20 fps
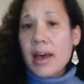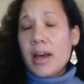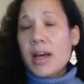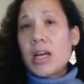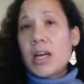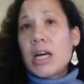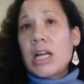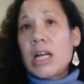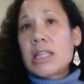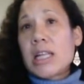
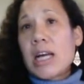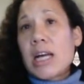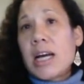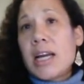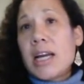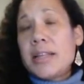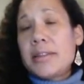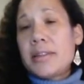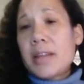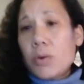a
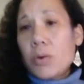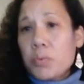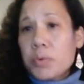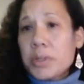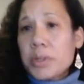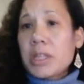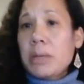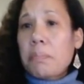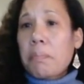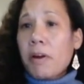line that
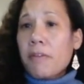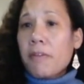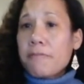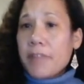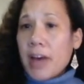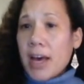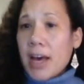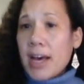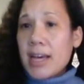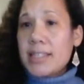really
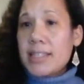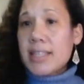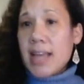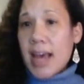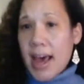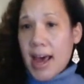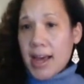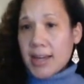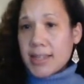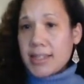provides
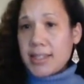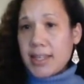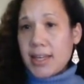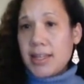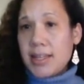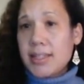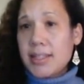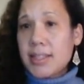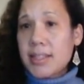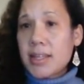
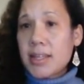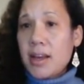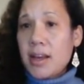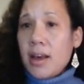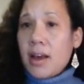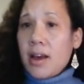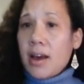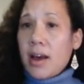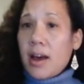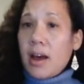access
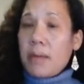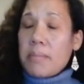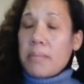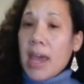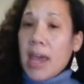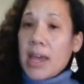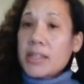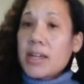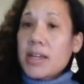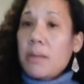
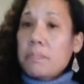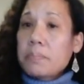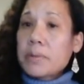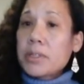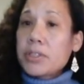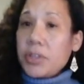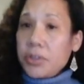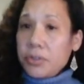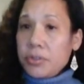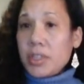and
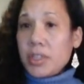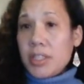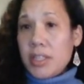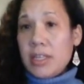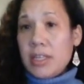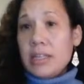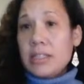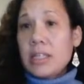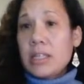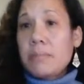
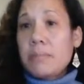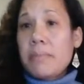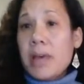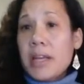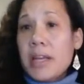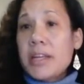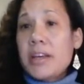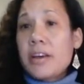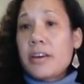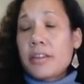opportunity to
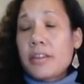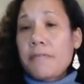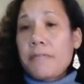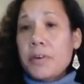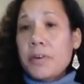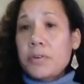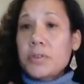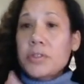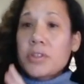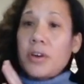many of the
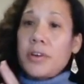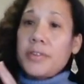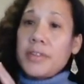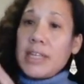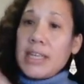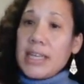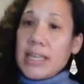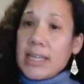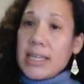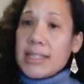folks on
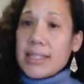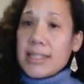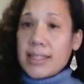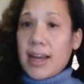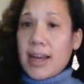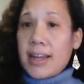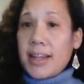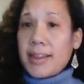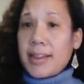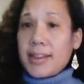the east
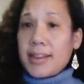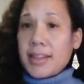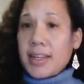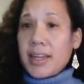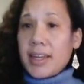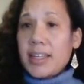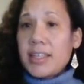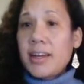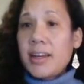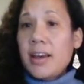side of the
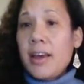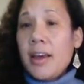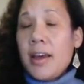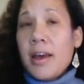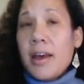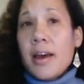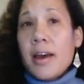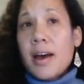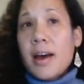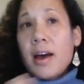line
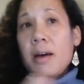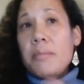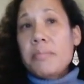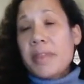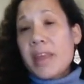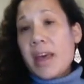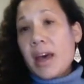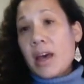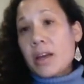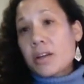
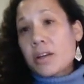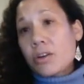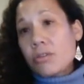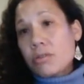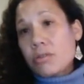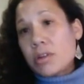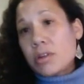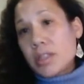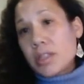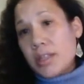that
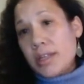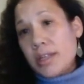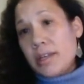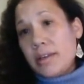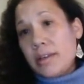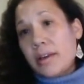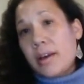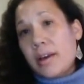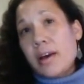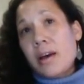
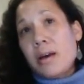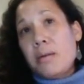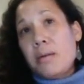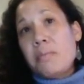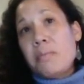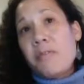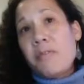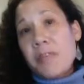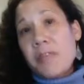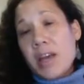currently
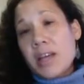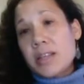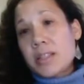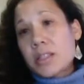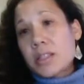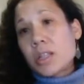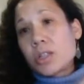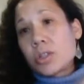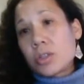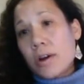
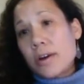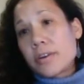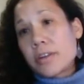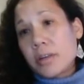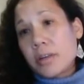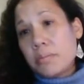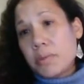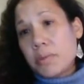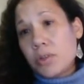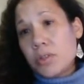face long
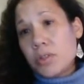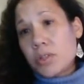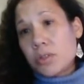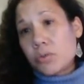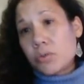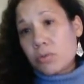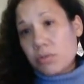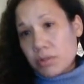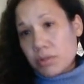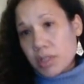commutes
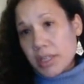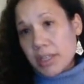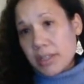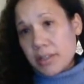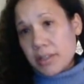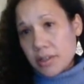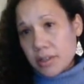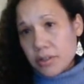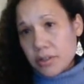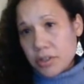in order to get
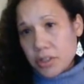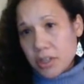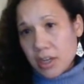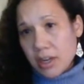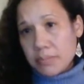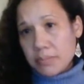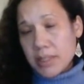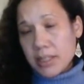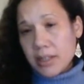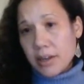to their
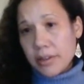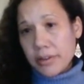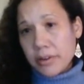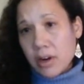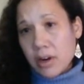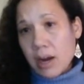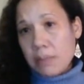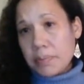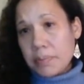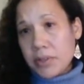jobs and
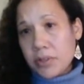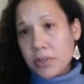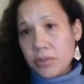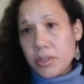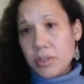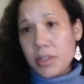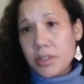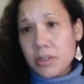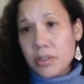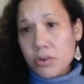other
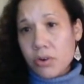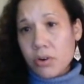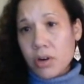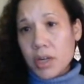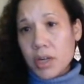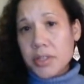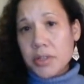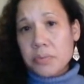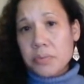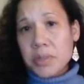opportunities
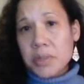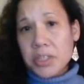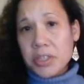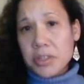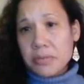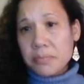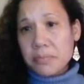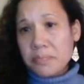across the region.